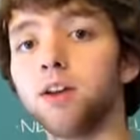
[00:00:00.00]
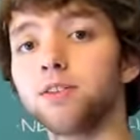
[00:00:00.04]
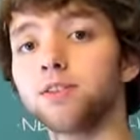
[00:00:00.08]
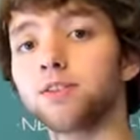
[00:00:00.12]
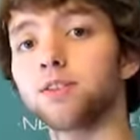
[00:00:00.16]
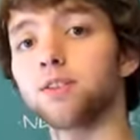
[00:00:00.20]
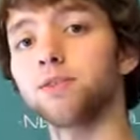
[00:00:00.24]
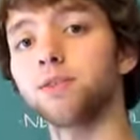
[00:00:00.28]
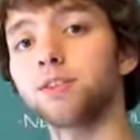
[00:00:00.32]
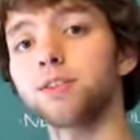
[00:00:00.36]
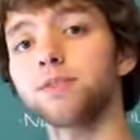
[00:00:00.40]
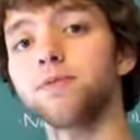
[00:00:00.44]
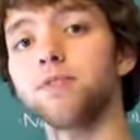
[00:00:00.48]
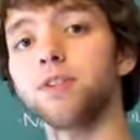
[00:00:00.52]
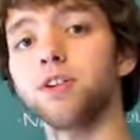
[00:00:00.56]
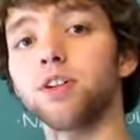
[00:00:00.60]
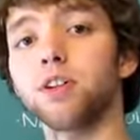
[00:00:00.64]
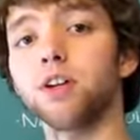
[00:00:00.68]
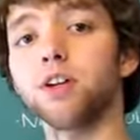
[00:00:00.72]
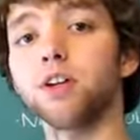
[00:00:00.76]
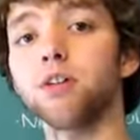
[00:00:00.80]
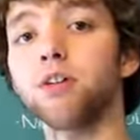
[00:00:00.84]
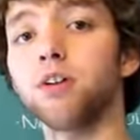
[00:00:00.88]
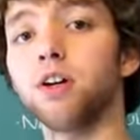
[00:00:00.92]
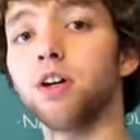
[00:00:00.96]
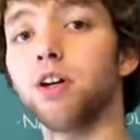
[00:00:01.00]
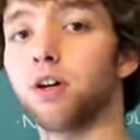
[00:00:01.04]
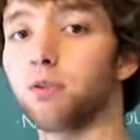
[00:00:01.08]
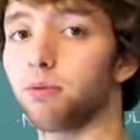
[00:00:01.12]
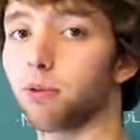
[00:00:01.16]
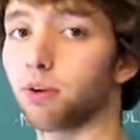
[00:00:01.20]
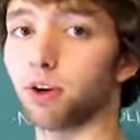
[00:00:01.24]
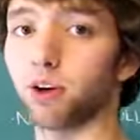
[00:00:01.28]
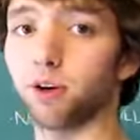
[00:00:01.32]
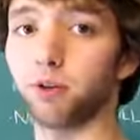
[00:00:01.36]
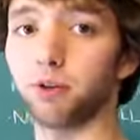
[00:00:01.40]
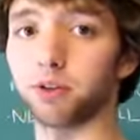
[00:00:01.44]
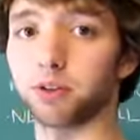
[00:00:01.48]
So this video,
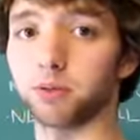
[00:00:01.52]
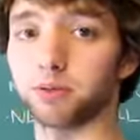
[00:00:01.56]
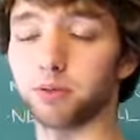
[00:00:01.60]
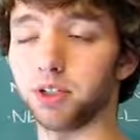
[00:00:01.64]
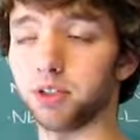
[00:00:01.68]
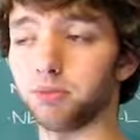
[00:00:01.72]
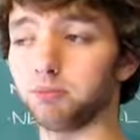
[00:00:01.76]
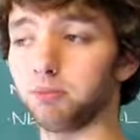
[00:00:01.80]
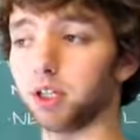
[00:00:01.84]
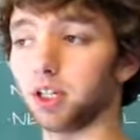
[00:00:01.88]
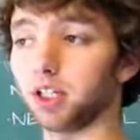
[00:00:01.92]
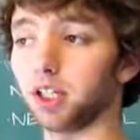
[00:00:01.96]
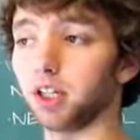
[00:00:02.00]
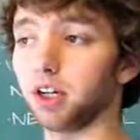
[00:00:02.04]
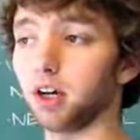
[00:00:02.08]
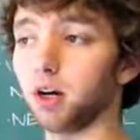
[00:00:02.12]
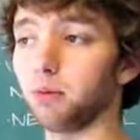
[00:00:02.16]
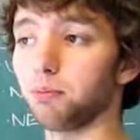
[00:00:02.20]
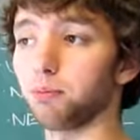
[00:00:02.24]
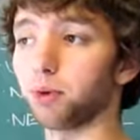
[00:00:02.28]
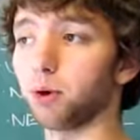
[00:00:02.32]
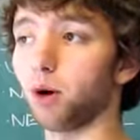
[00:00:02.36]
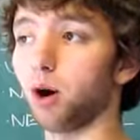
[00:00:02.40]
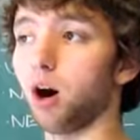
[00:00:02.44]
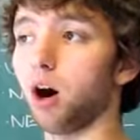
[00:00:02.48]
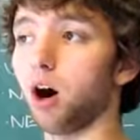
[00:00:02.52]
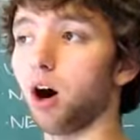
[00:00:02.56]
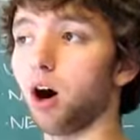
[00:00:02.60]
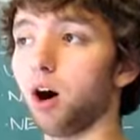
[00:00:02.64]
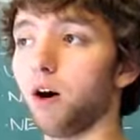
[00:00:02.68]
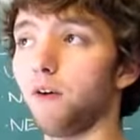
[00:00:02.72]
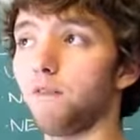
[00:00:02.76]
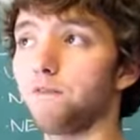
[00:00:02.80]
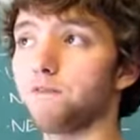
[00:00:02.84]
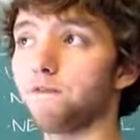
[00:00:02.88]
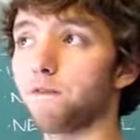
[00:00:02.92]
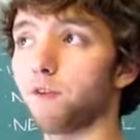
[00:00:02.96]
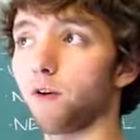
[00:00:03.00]
we're going to be picking up
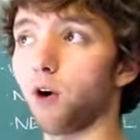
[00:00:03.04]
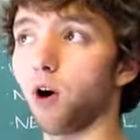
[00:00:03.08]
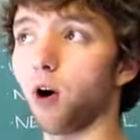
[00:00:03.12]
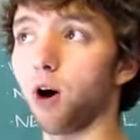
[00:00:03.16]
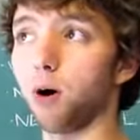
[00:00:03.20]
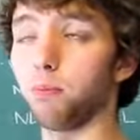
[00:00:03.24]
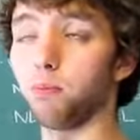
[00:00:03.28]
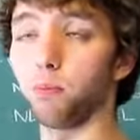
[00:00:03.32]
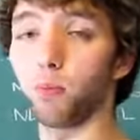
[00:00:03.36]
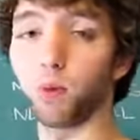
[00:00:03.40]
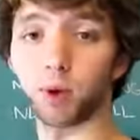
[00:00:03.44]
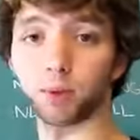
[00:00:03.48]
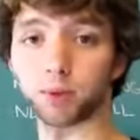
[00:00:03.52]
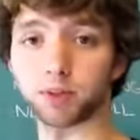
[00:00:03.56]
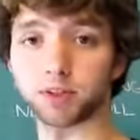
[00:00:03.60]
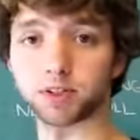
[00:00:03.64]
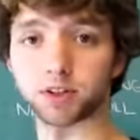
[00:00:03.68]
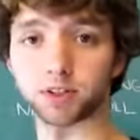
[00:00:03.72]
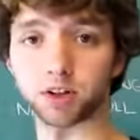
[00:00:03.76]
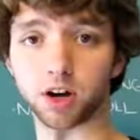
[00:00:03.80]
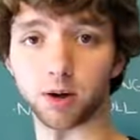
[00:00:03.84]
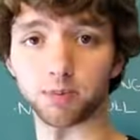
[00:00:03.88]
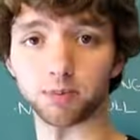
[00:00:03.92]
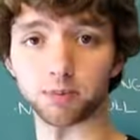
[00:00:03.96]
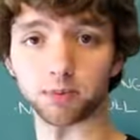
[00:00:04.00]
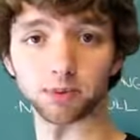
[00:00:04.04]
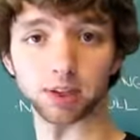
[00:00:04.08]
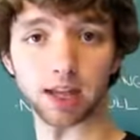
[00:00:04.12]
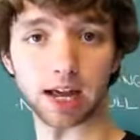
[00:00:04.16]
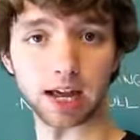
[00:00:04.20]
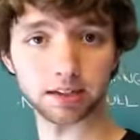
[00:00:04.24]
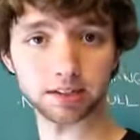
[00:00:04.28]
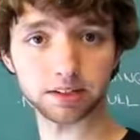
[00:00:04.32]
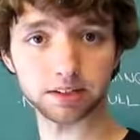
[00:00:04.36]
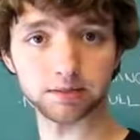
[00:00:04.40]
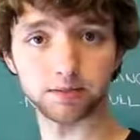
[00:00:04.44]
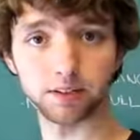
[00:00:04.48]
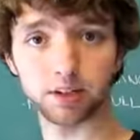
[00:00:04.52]
from where we stopped
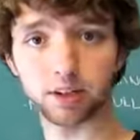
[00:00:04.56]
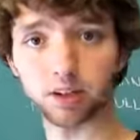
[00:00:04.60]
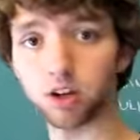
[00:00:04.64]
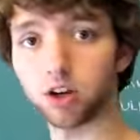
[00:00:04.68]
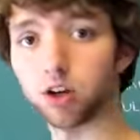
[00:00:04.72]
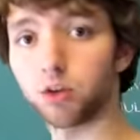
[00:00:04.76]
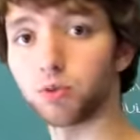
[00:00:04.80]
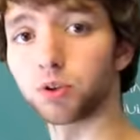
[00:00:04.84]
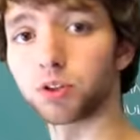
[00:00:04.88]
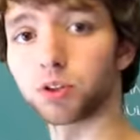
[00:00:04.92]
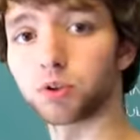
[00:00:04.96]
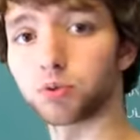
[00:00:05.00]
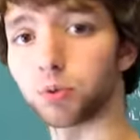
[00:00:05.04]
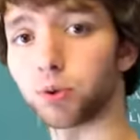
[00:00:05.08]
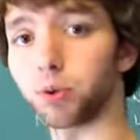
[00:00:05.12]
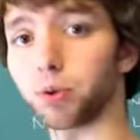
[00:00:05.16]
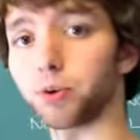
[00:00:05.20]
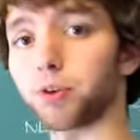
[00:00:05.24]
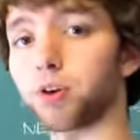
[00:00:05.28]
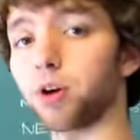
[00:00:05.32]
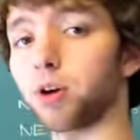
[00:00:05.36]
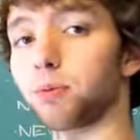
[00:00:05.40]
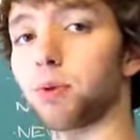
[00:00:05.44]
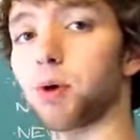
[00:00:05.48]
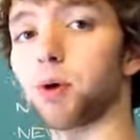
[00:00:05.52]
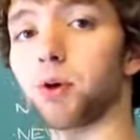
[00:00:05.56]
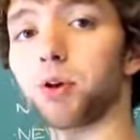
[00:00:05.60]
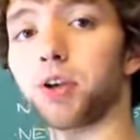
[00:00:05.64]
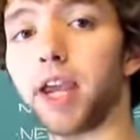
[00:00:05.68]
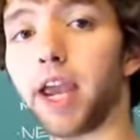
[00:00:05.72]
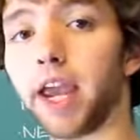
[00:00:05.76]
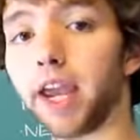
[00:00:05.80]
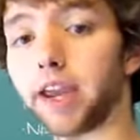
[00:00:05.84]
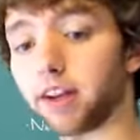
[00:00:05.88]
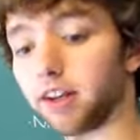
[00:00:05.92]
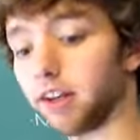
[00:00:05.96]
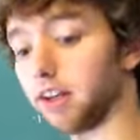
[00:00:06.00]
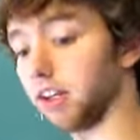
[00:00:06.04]
last video, which we were talking about
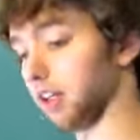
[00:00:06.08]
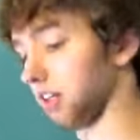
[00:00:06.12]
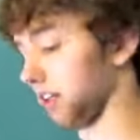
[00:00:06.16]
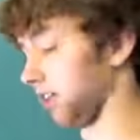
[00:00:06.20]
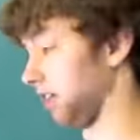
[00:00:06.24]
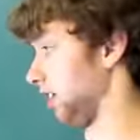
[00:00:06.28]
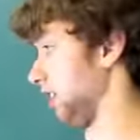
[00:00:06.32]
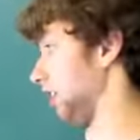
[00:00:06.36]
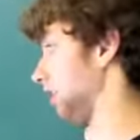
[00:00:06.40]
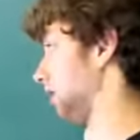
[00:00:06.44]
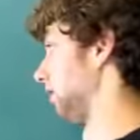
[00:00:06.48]
candidate